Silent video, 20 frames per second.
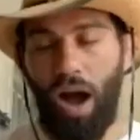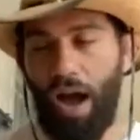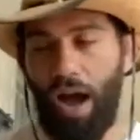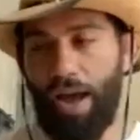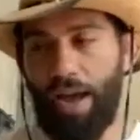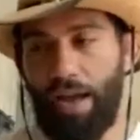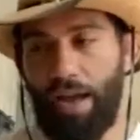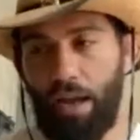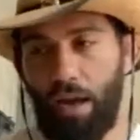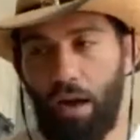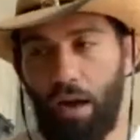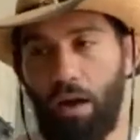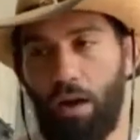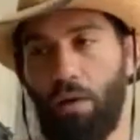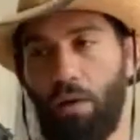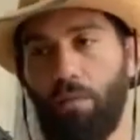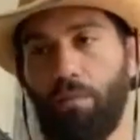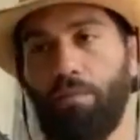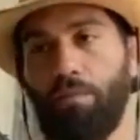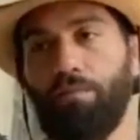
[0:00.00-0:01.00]

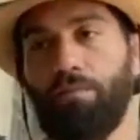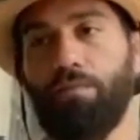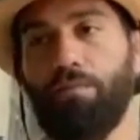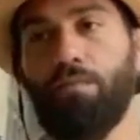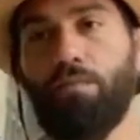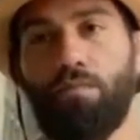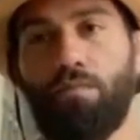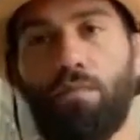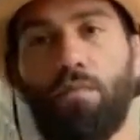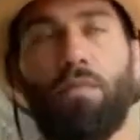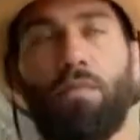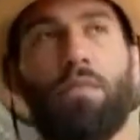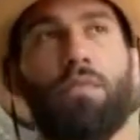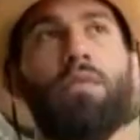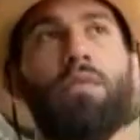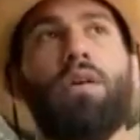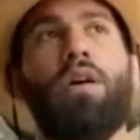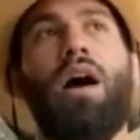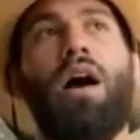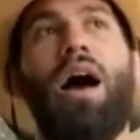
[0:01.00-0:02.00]
I've
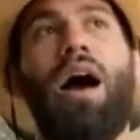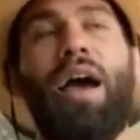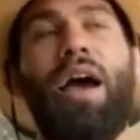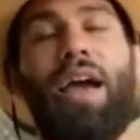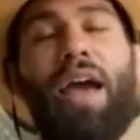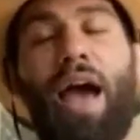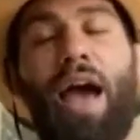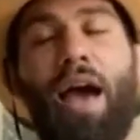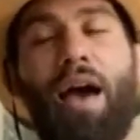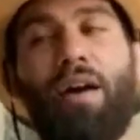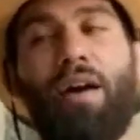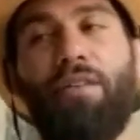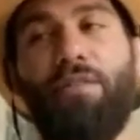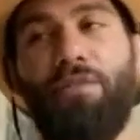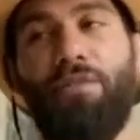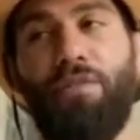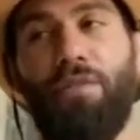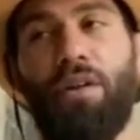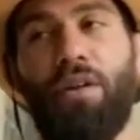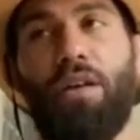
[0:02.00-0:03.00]

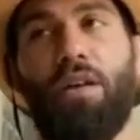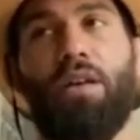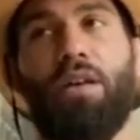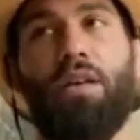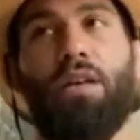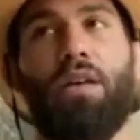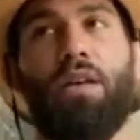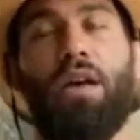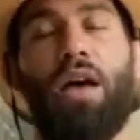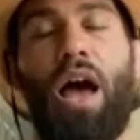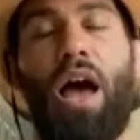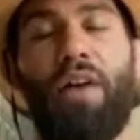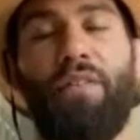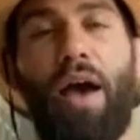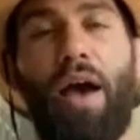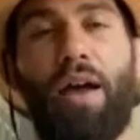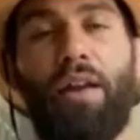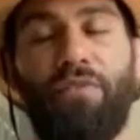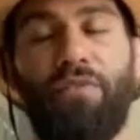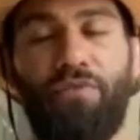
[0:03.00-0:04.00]

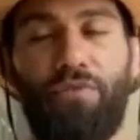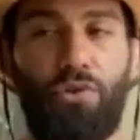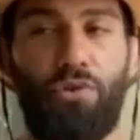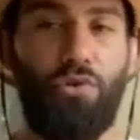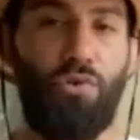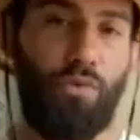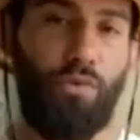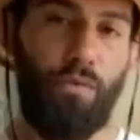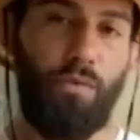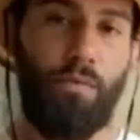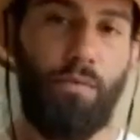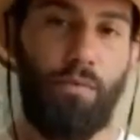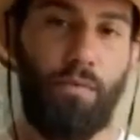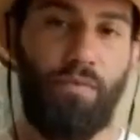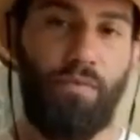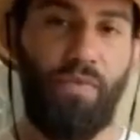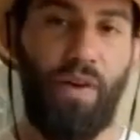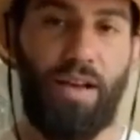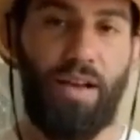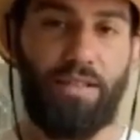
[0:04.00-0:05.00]
had a few
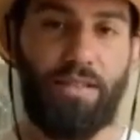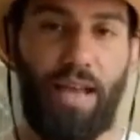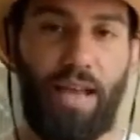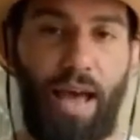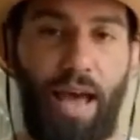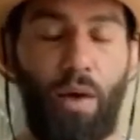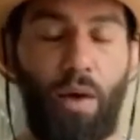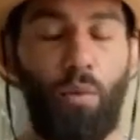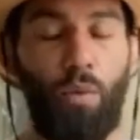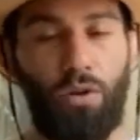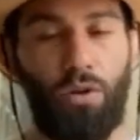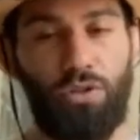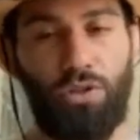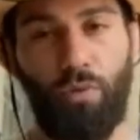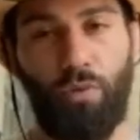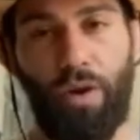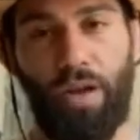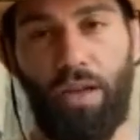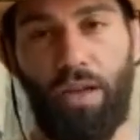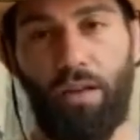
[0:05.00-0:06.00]
fights at
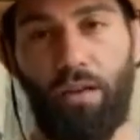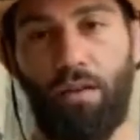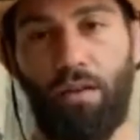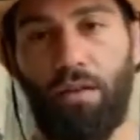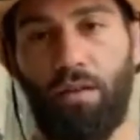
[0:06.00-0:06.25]
welterweight.